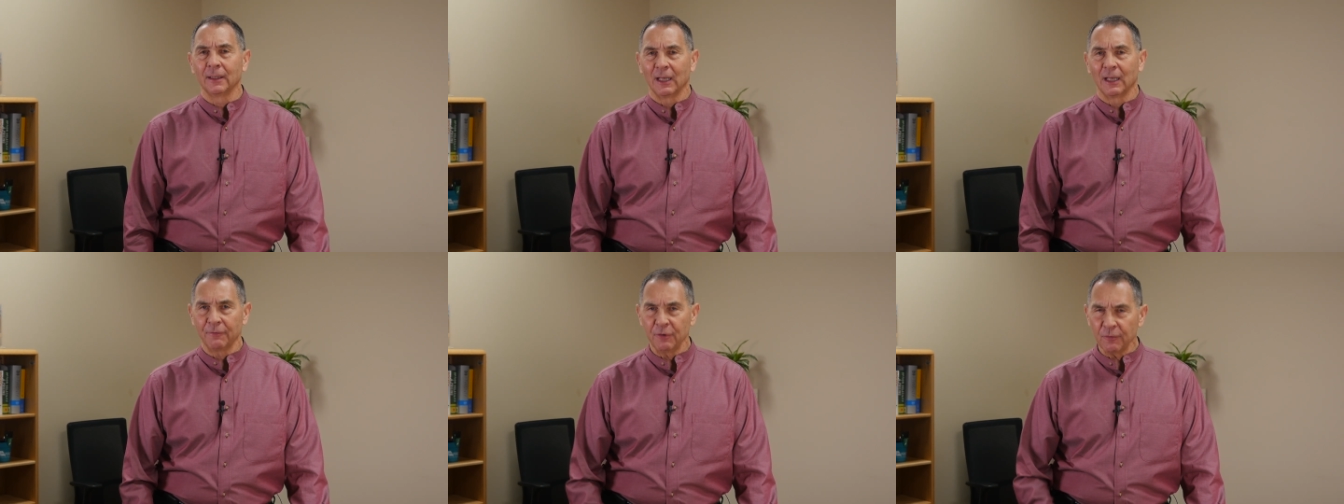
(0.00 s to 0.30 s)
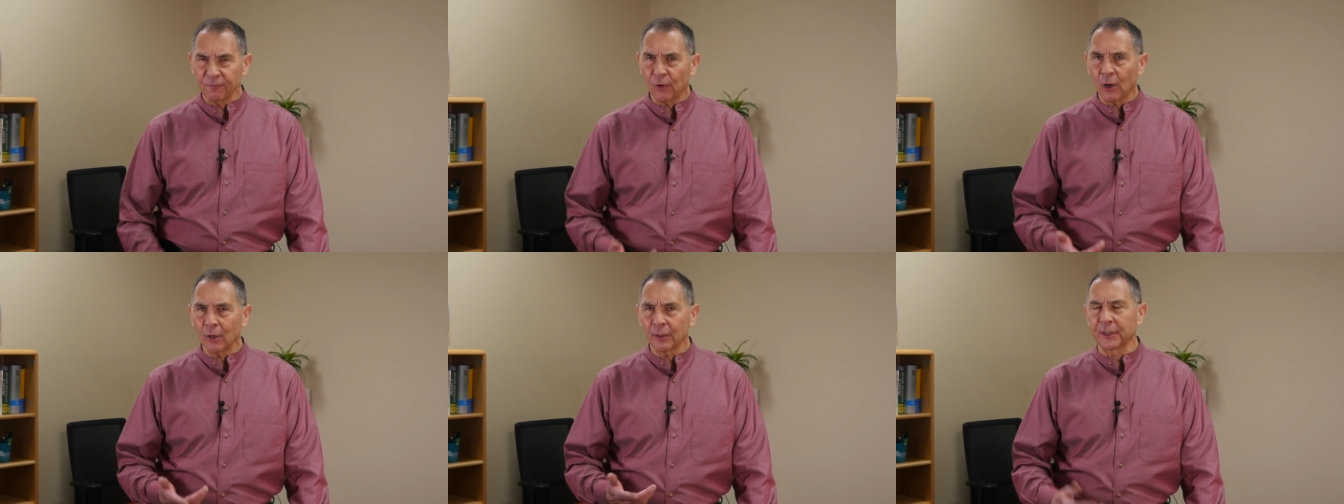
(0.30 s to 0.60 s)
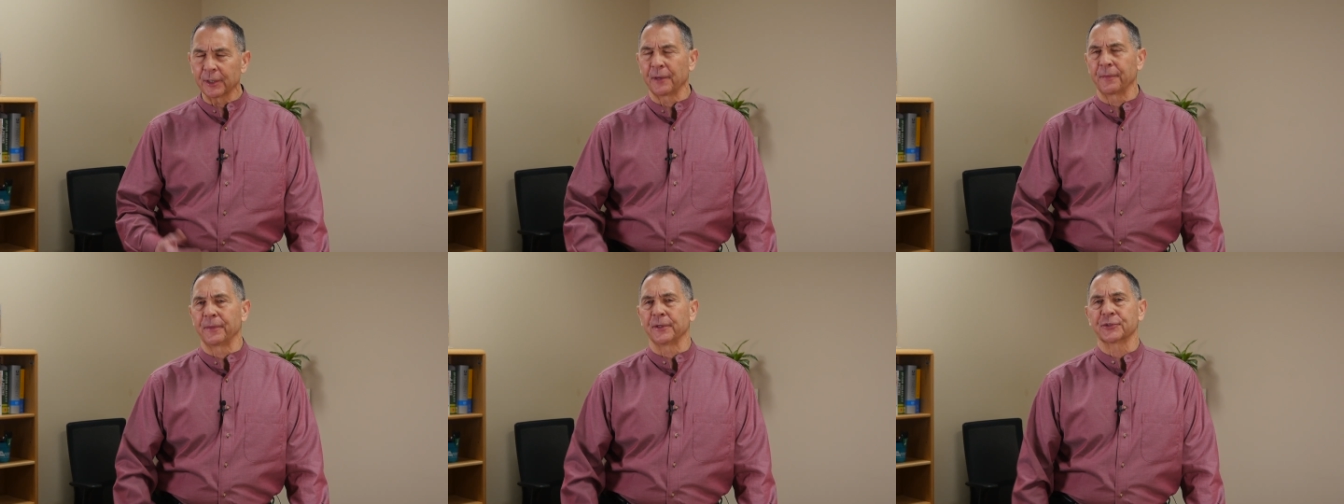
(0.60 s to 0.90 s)
If you fall
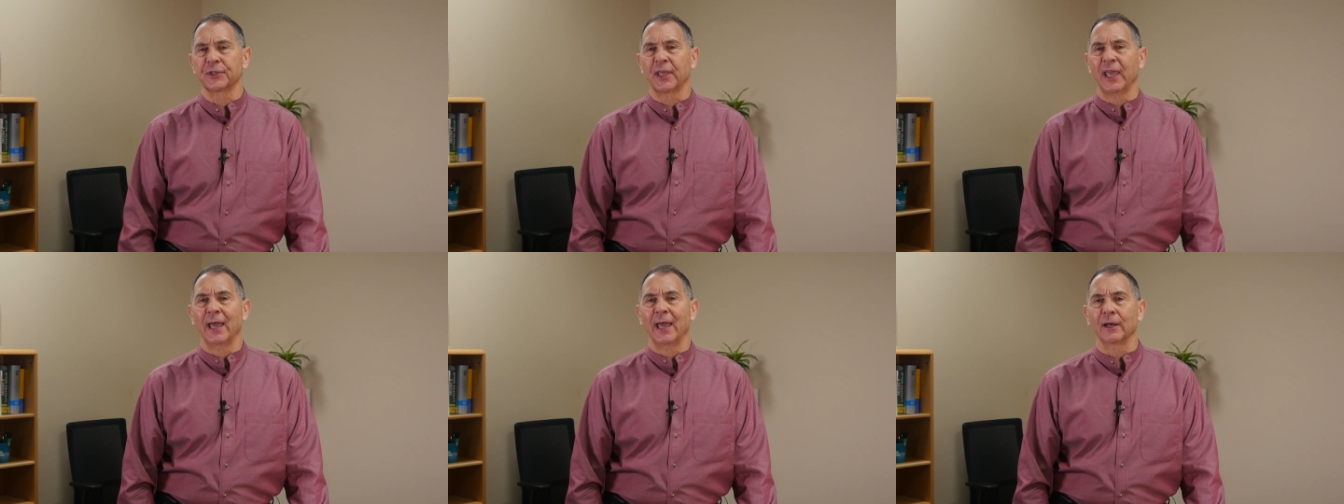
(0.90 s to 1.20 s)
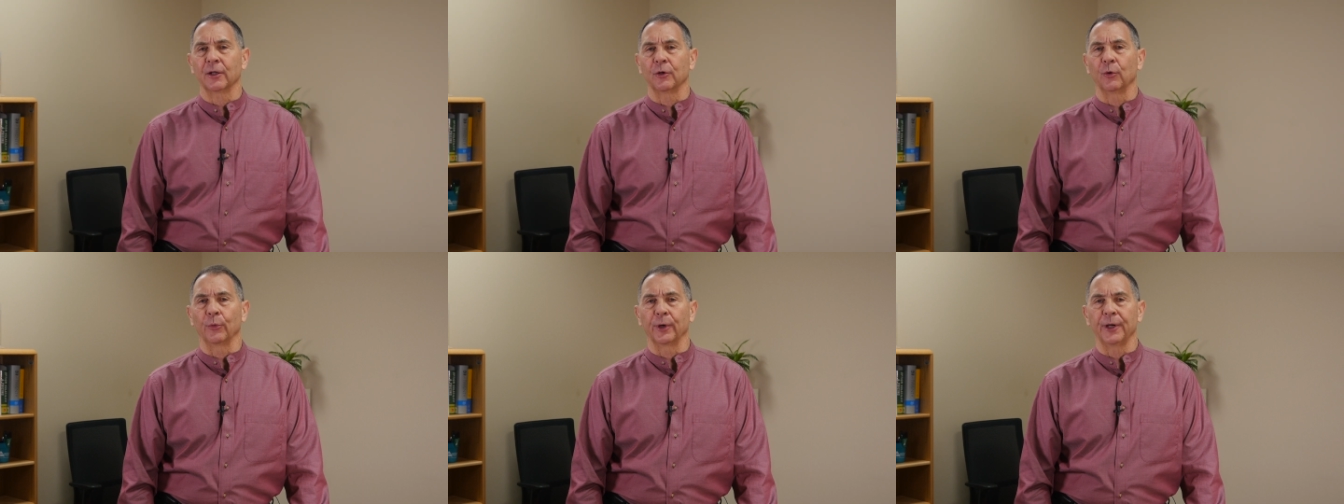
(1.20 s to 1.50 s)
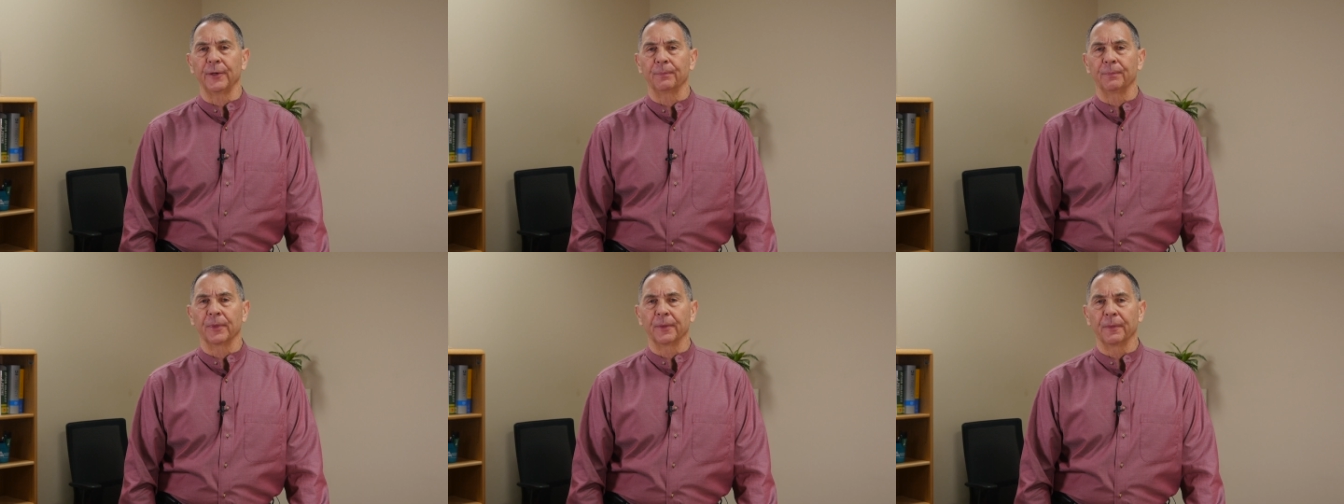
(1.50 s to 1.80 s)
into this
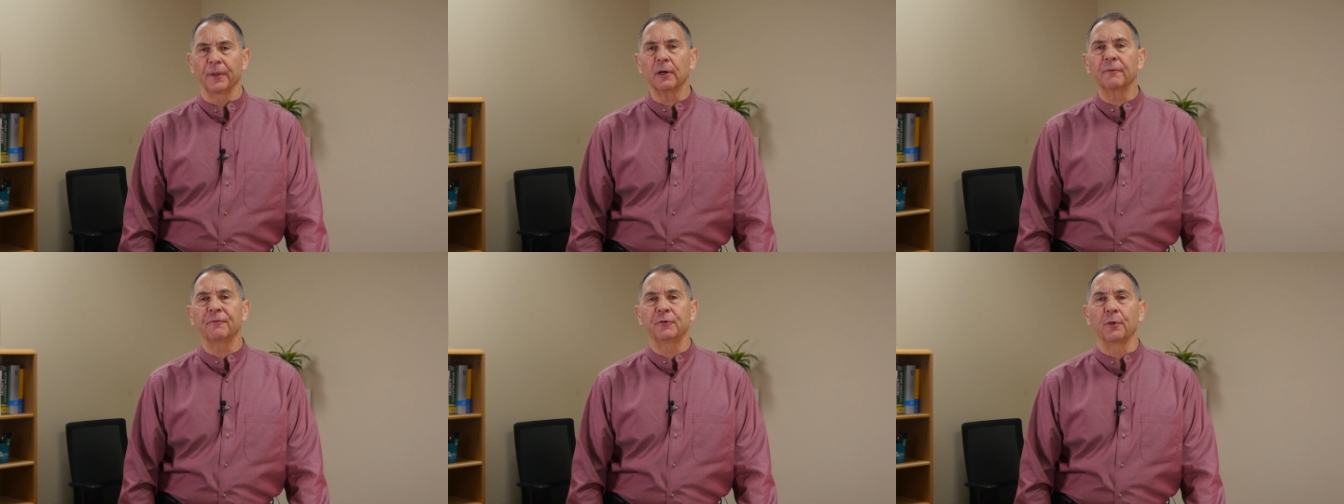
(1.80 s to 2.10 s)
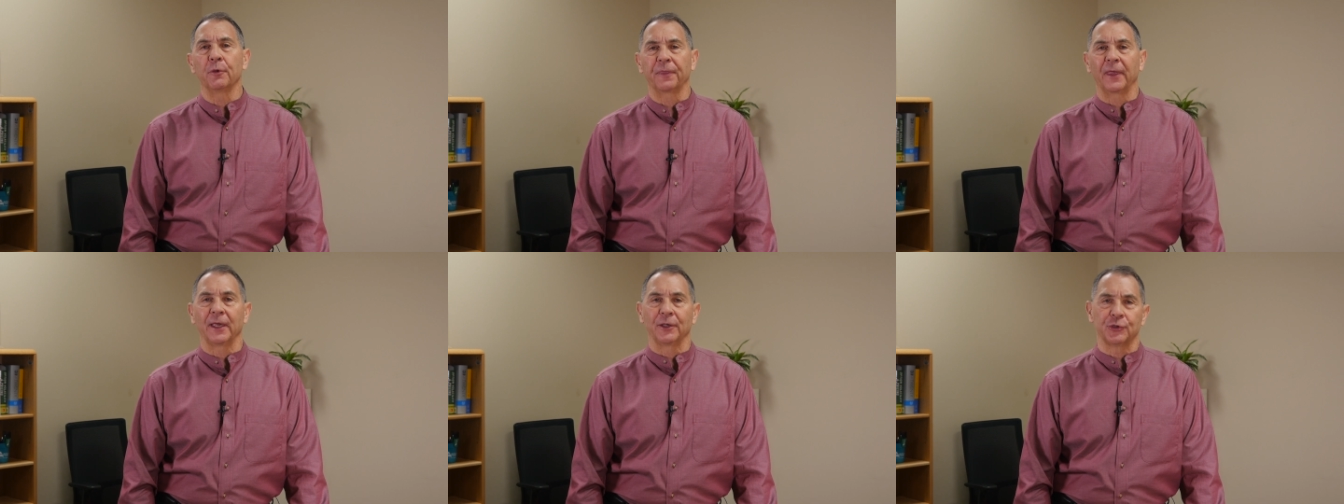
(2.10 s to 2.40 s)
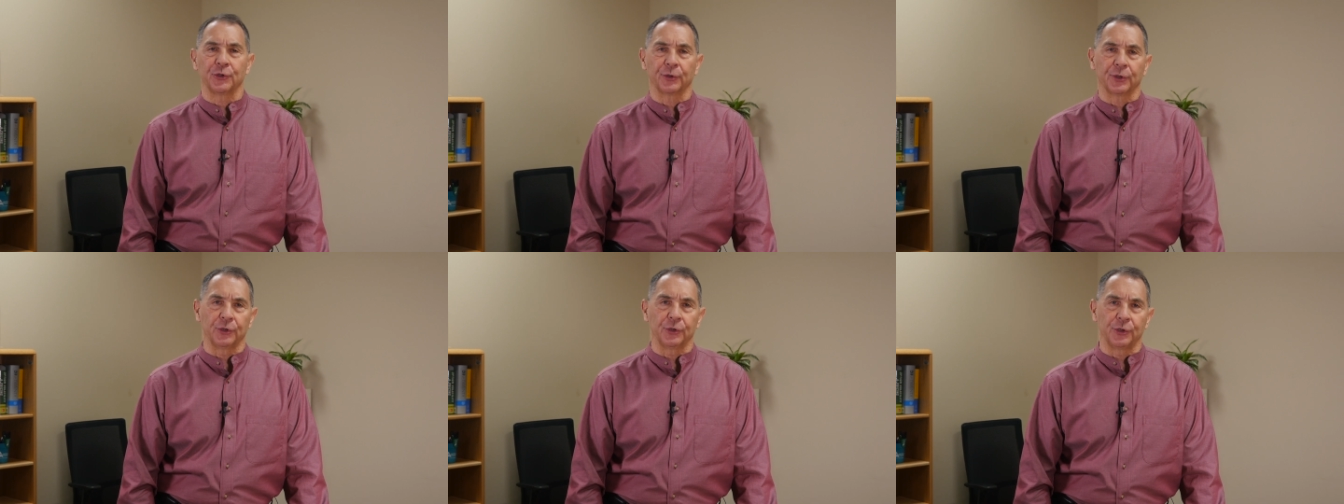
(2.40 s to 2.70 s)
category, there are a few
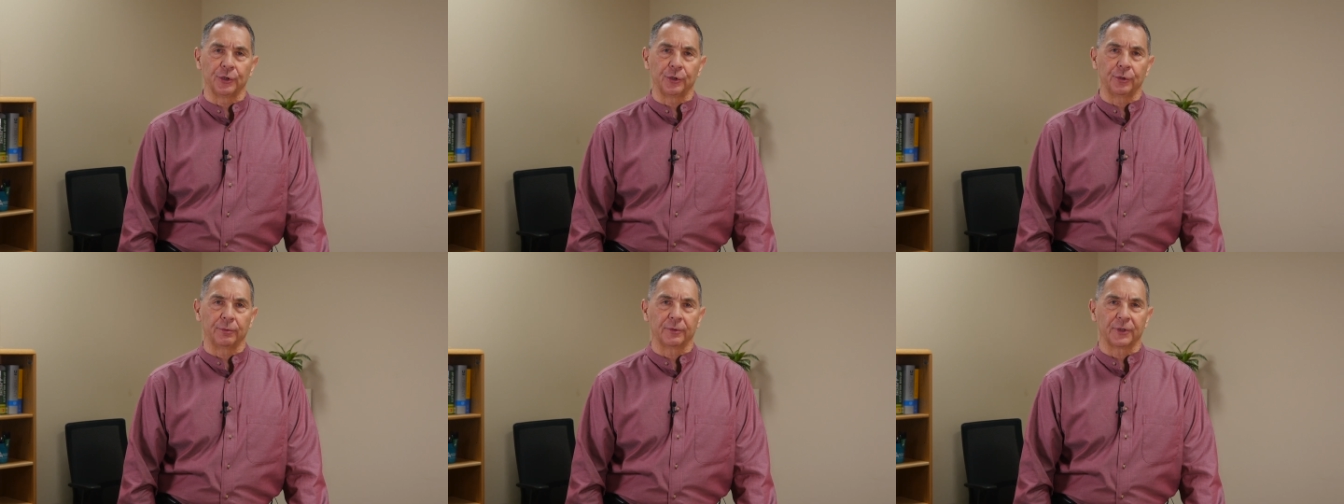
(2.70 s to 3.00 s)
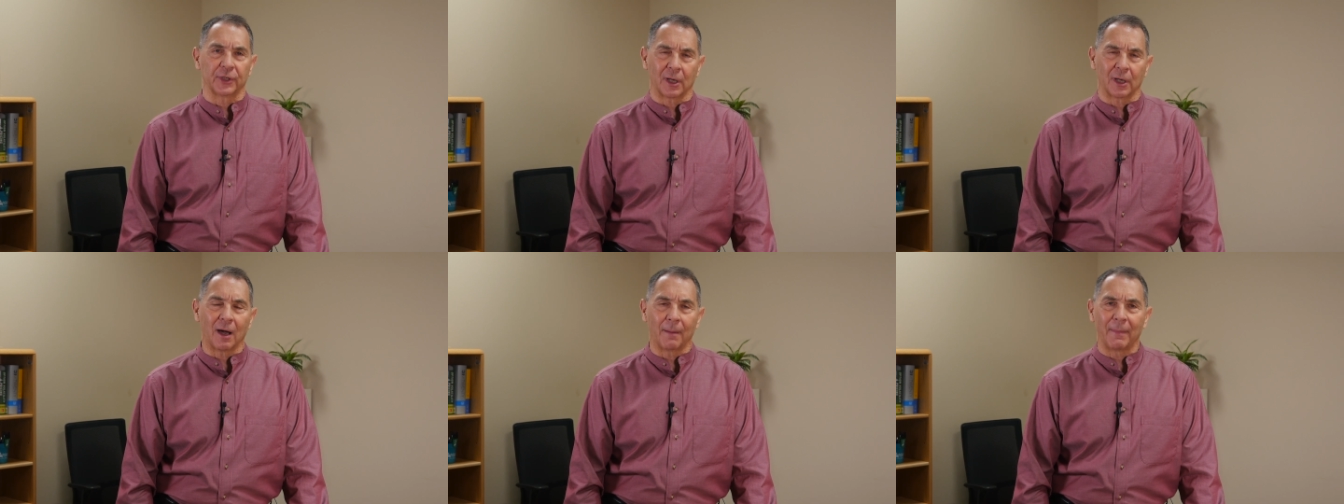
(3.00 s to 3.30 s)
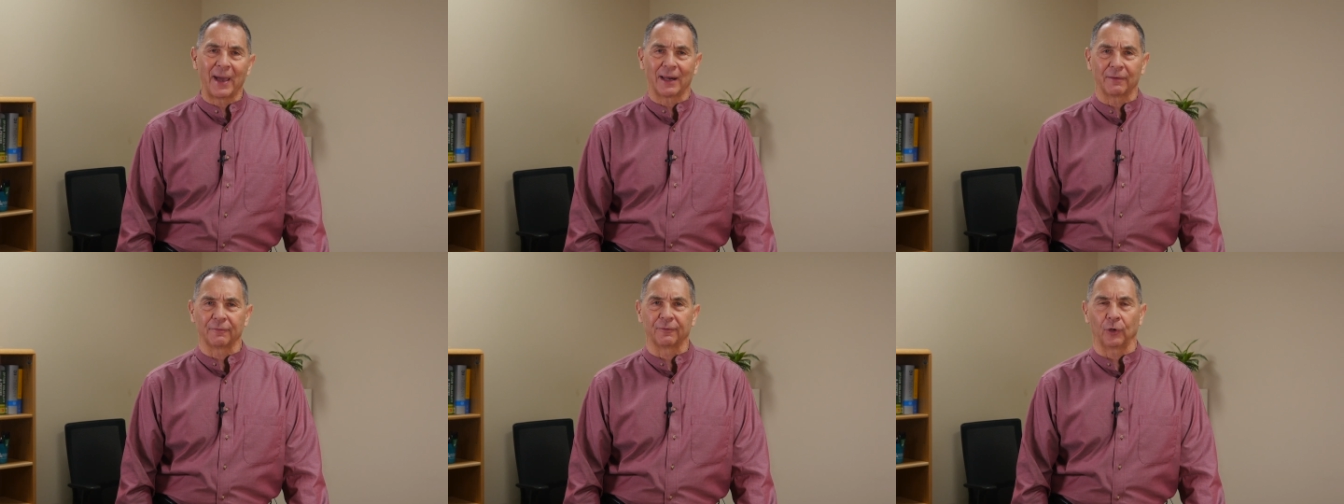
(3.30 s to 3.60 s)
things you can do to
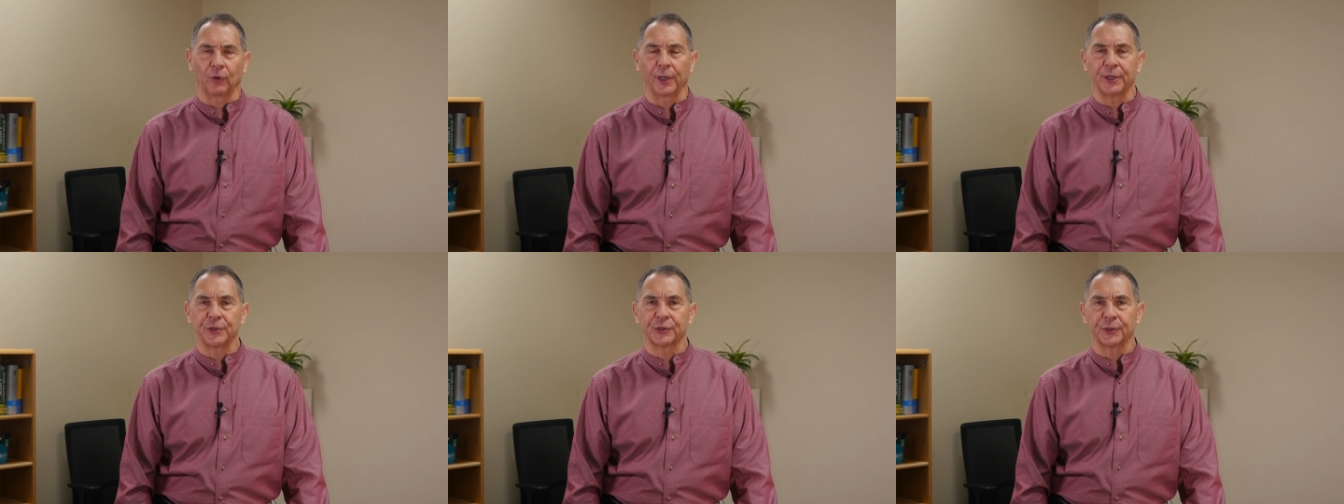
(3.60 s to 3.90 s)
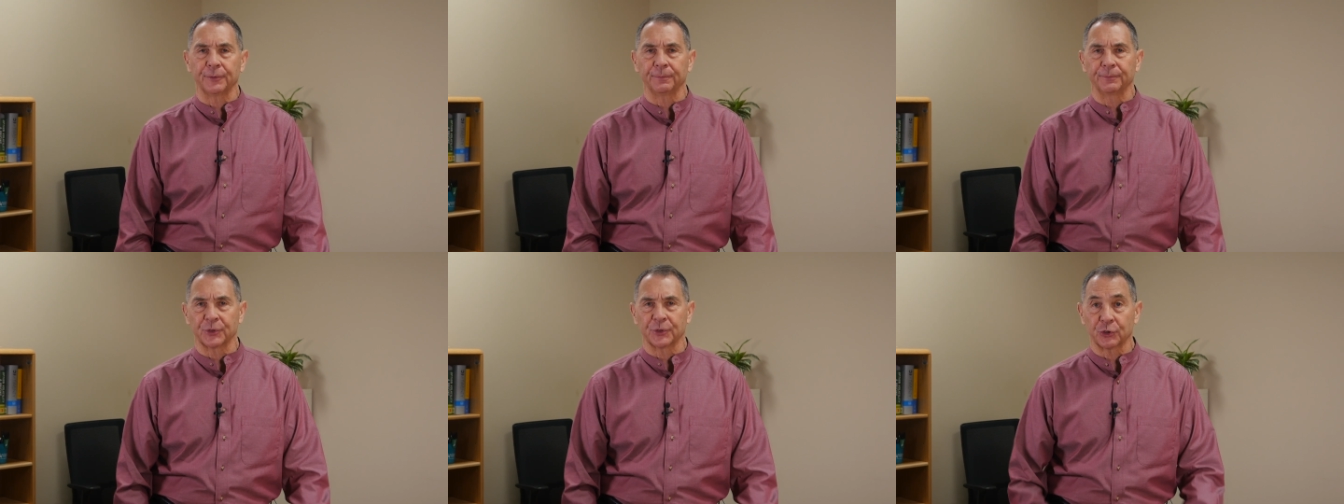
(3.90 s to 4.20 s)
combat inflation,